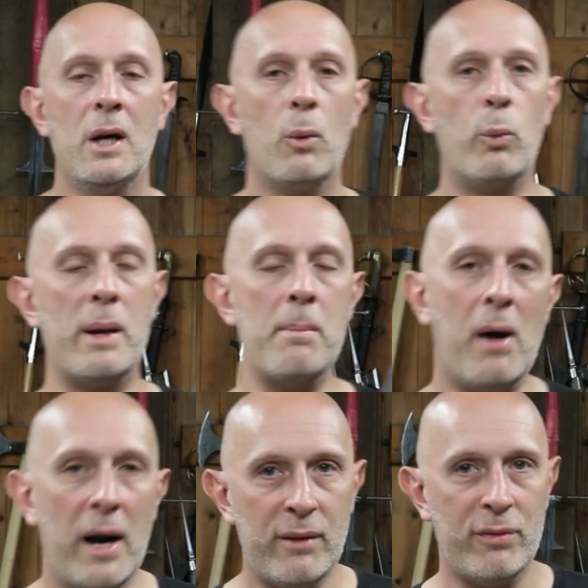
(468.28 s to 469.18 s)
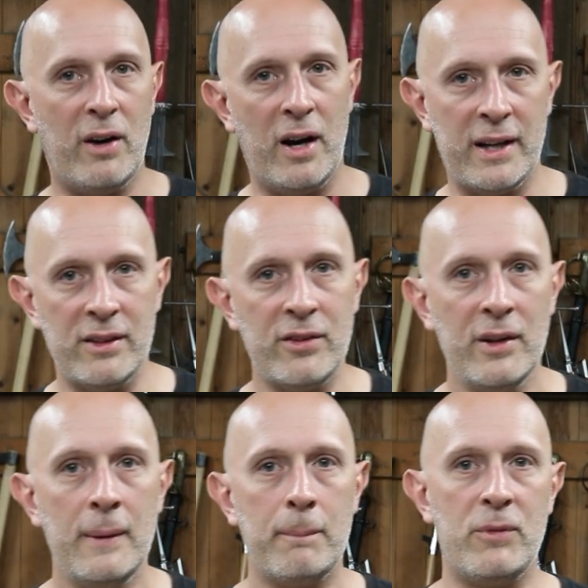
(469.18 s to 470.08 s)
we might find
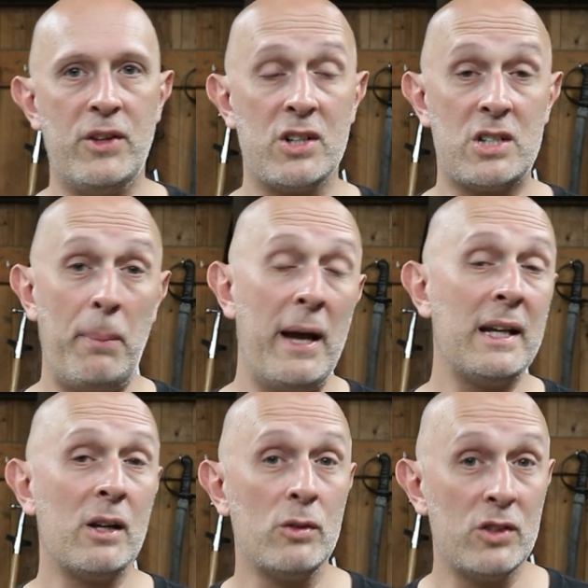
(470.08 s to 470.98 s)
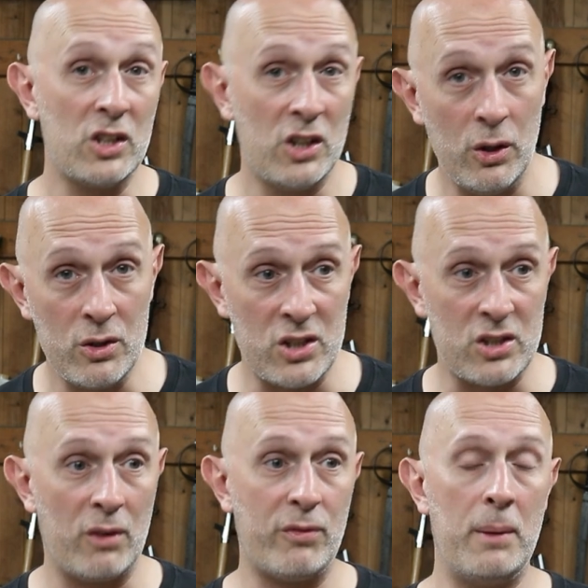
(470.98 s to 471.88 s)
that depending on the
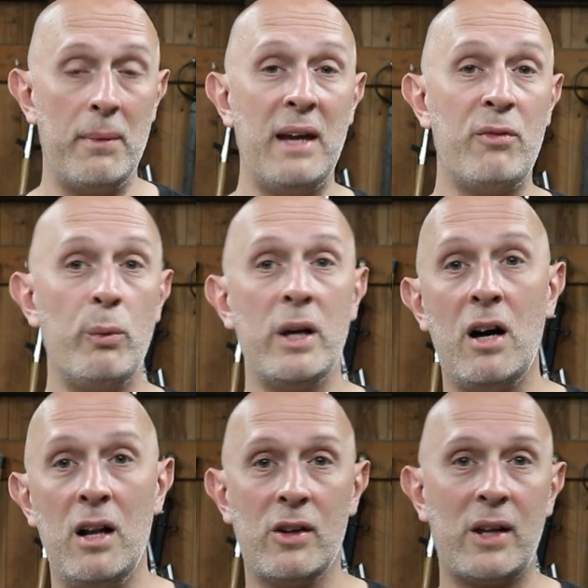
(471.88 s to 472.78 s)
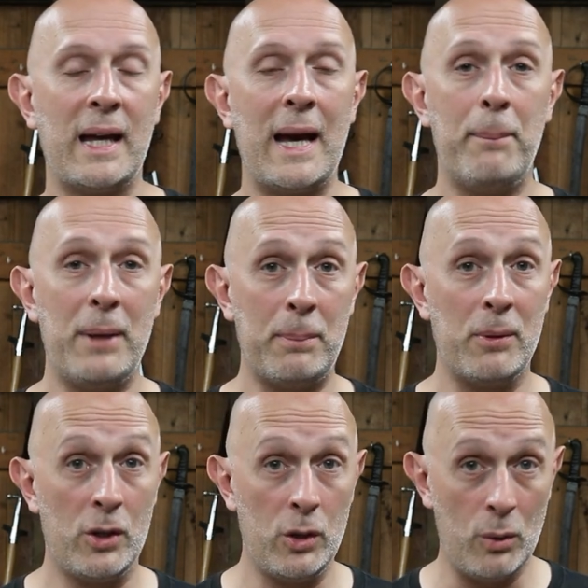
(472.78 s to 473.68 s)
users of them, if we are looking at
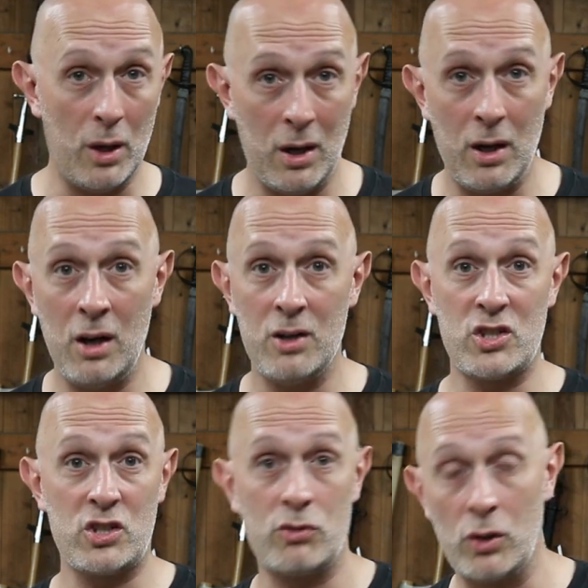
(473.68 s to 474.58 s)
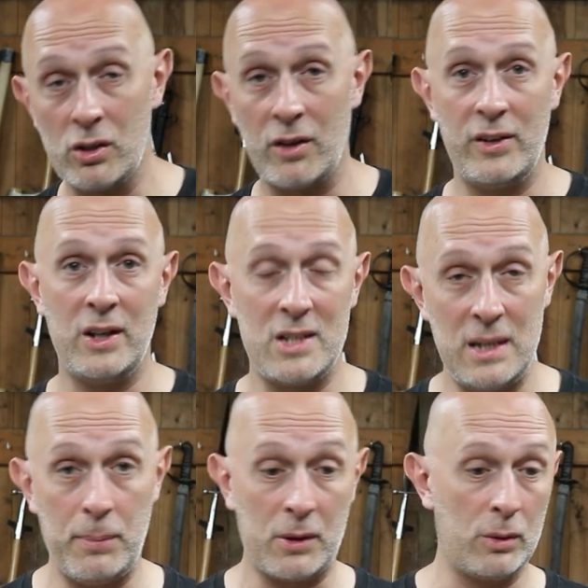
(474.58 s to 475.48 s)
people who are stronger than a
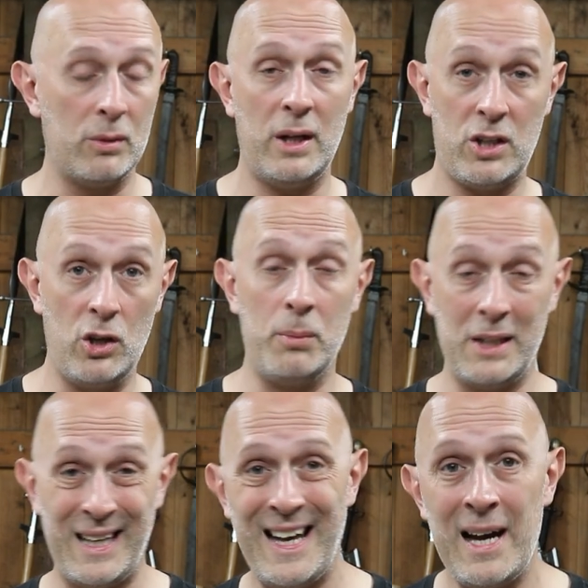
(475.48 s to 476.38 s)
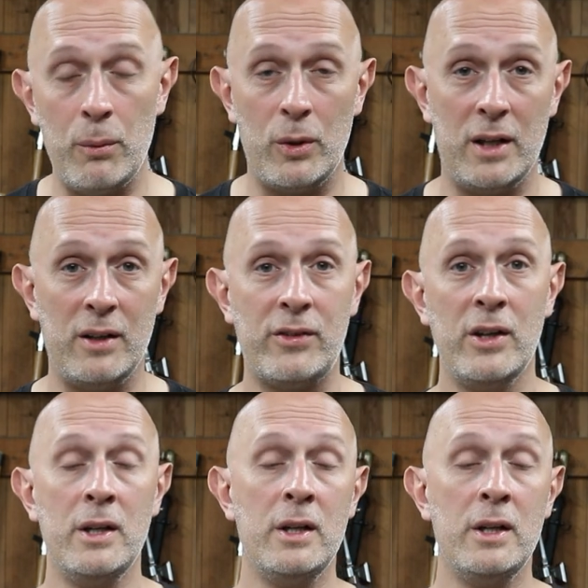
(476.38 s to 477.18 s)
typical human in our world,